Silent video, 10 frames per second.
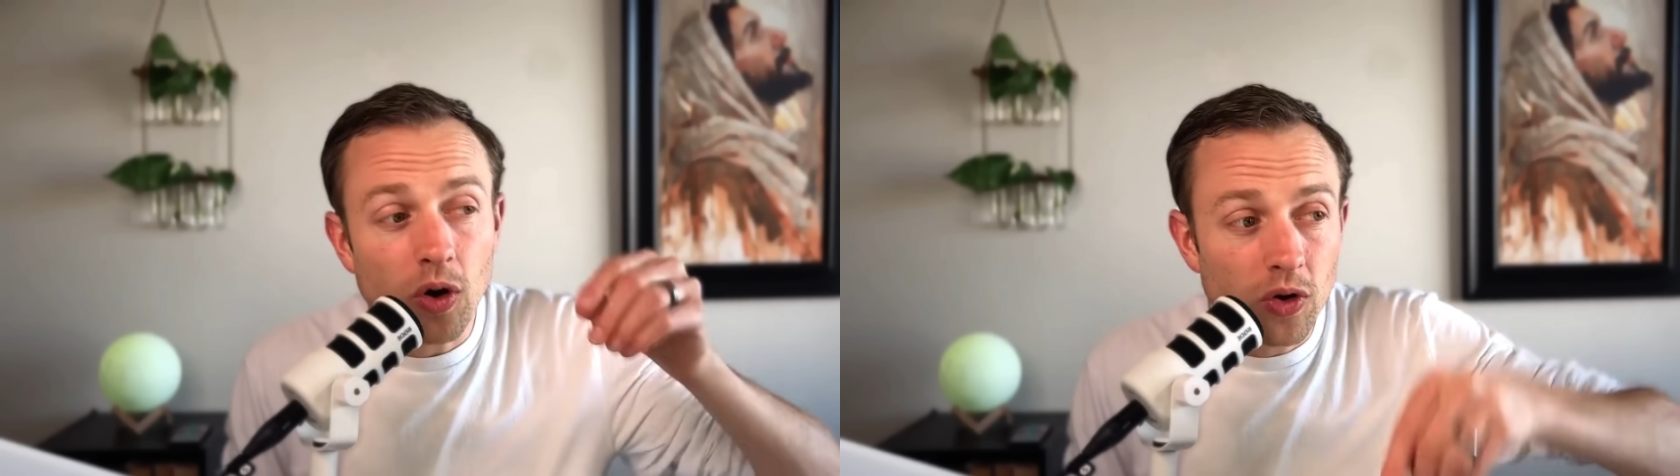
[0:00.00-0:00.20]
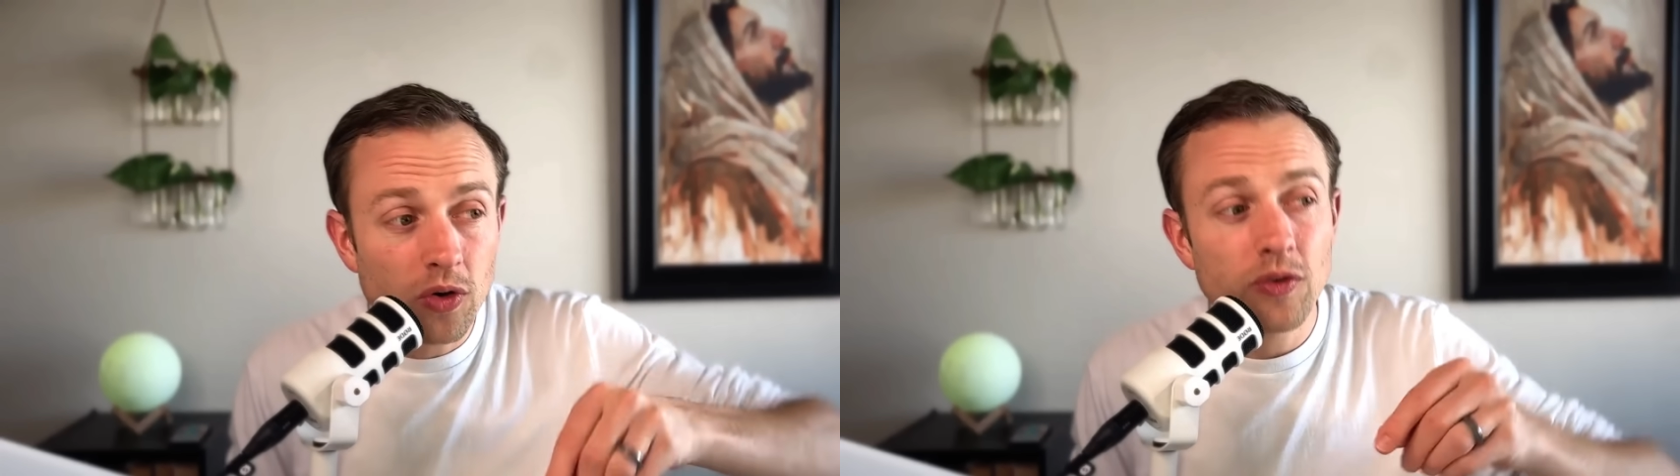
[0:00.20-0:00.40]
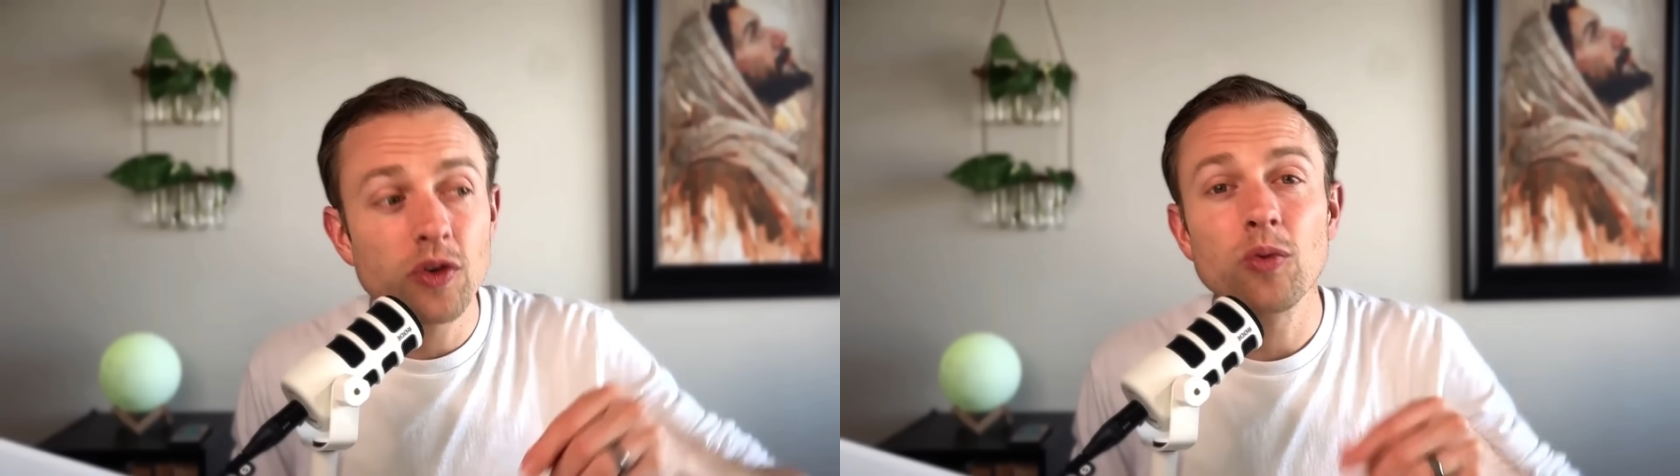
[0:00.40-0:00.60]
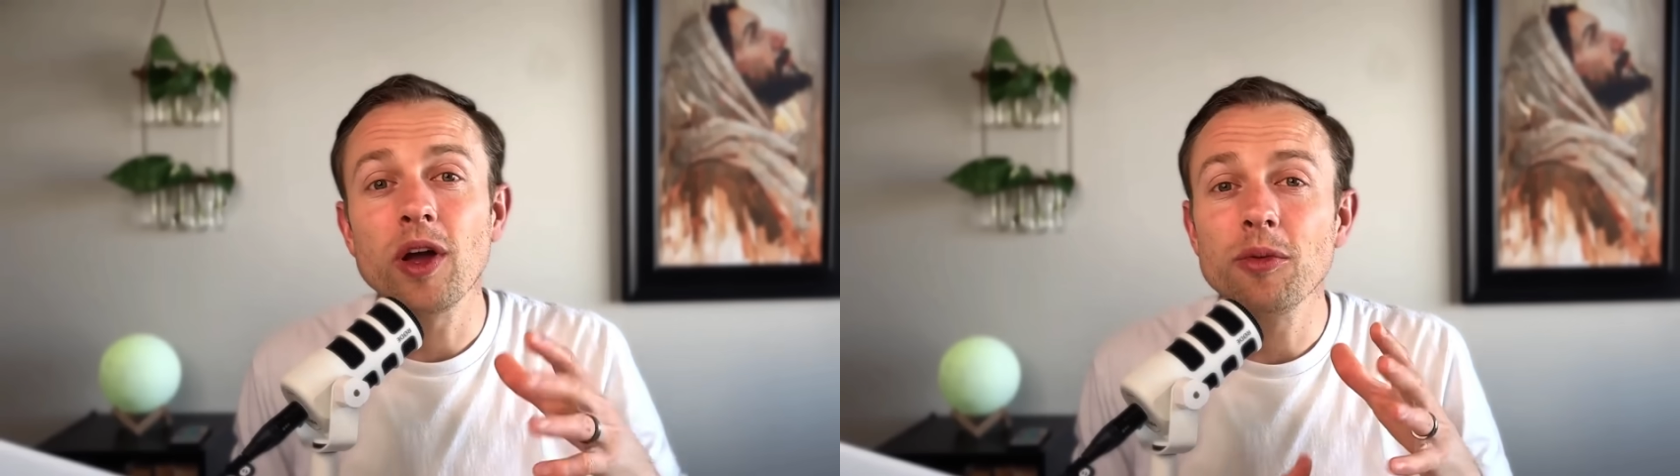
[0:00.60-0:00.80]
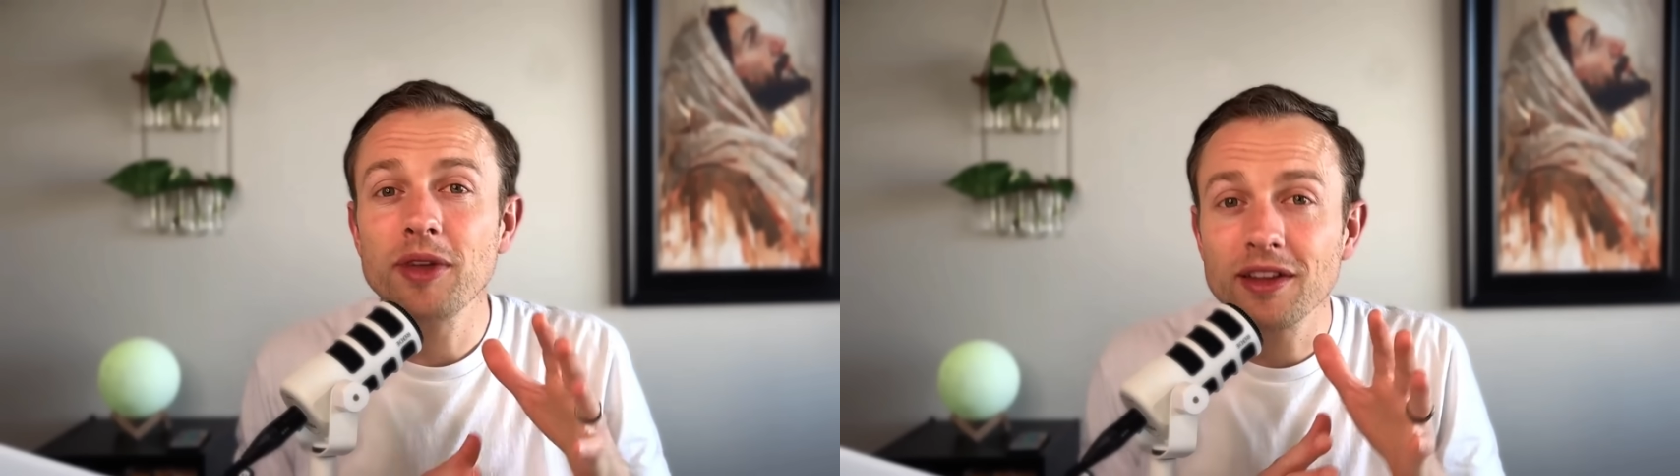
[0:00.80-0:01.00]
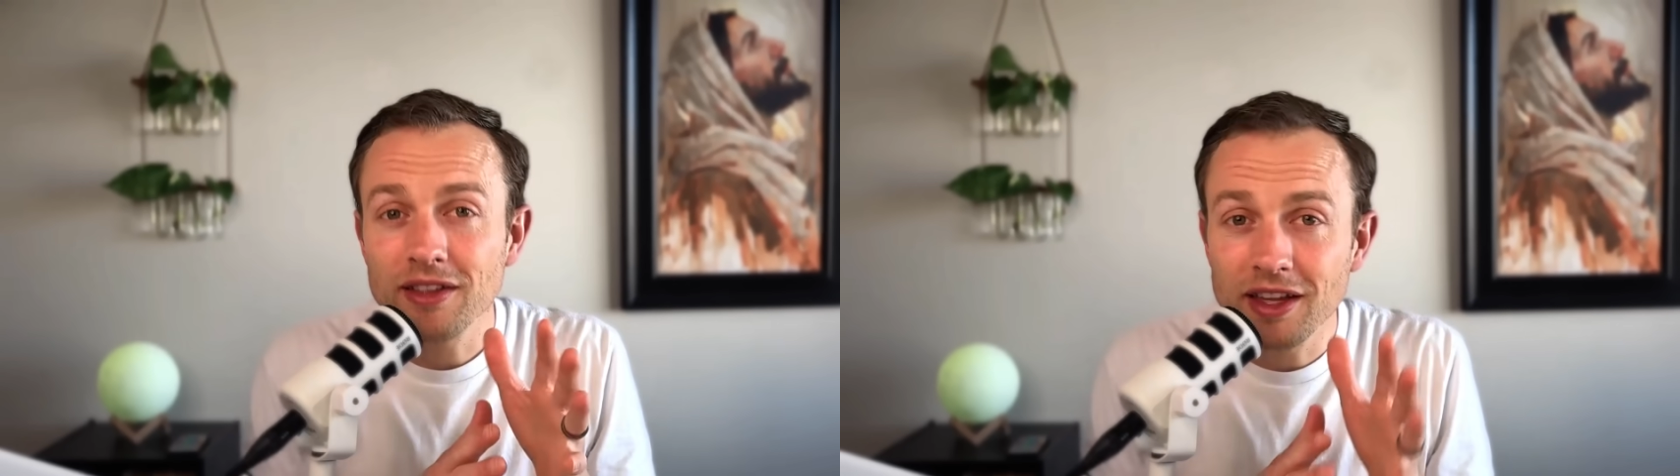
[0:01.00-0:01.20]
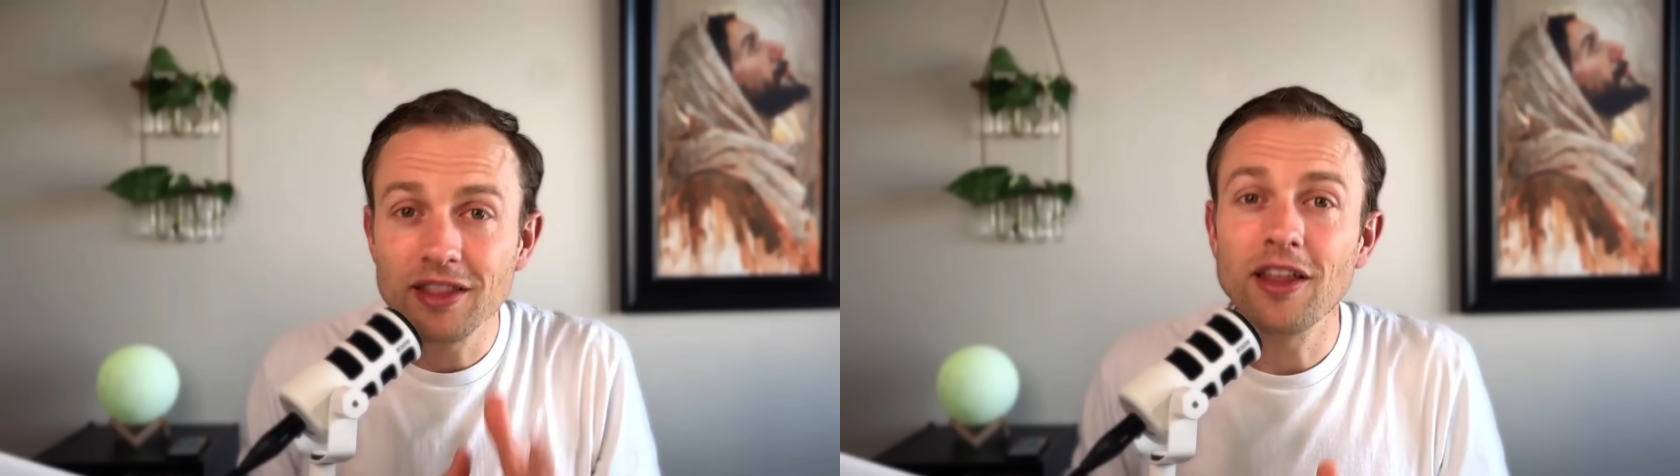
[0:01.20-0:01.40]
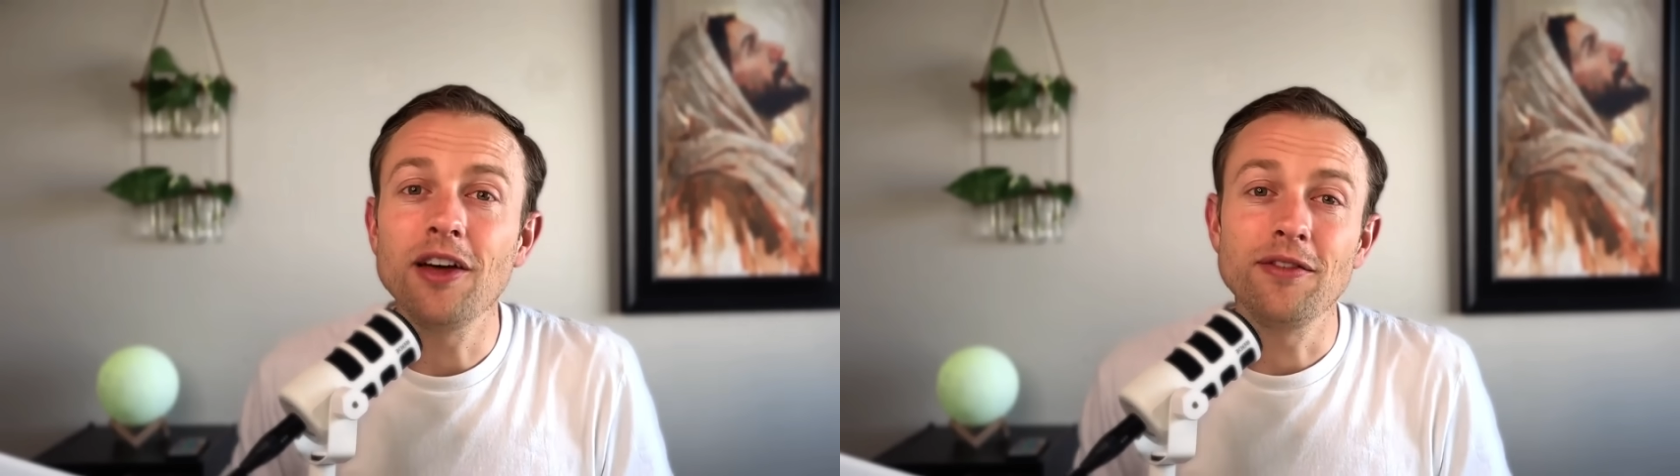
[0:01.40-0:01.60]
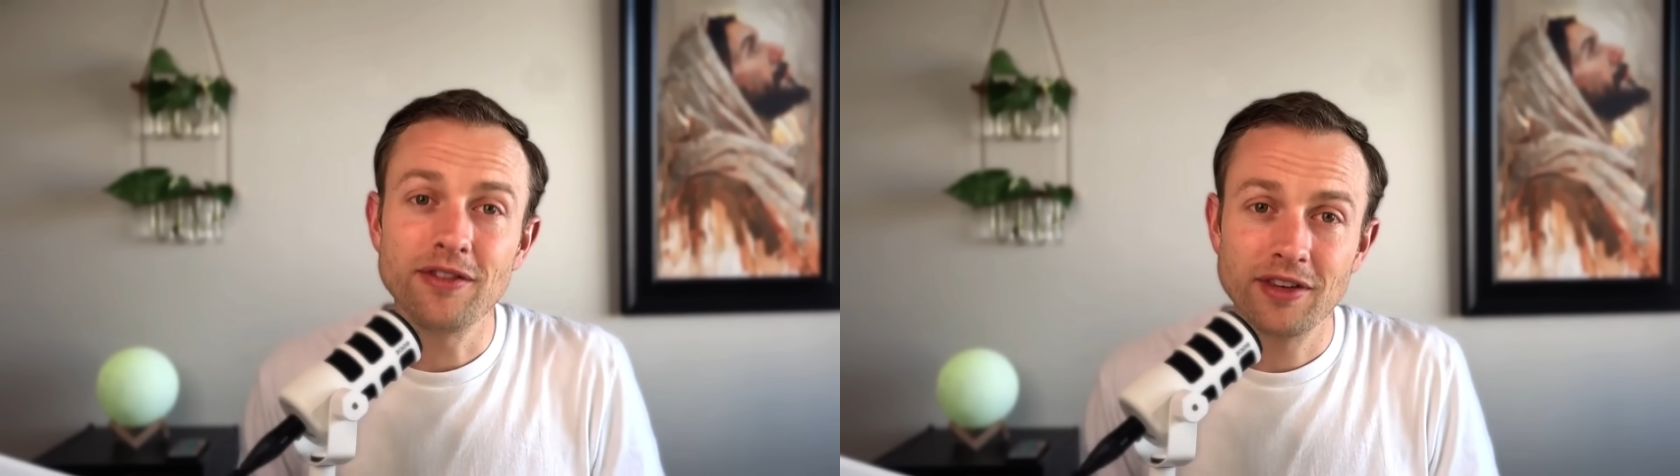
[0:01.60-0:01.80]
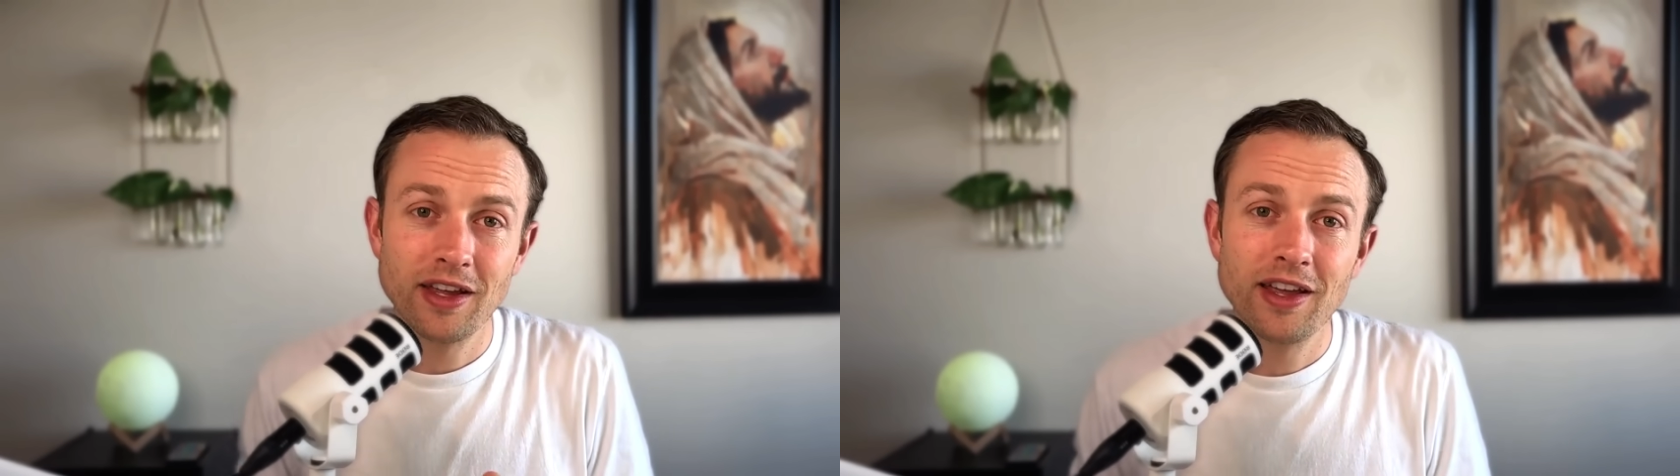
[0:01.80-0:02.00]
overwhelmingly loved